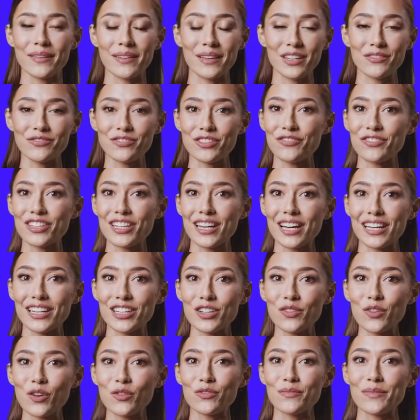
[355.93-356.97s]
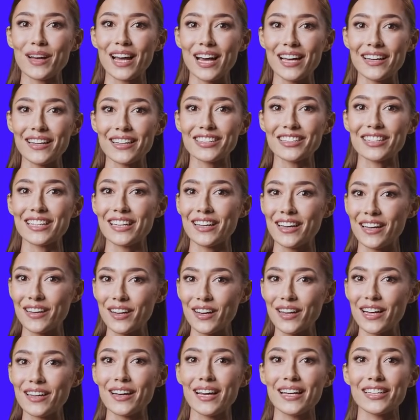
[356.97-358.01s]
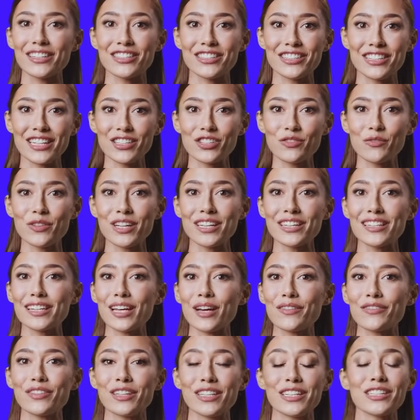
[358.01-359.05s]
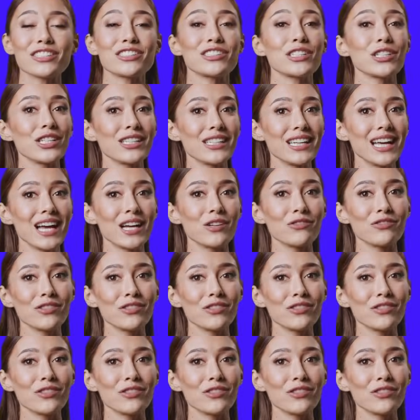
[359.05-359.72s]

A 58-year-old man is seen in clinic 6 weeks after his third gout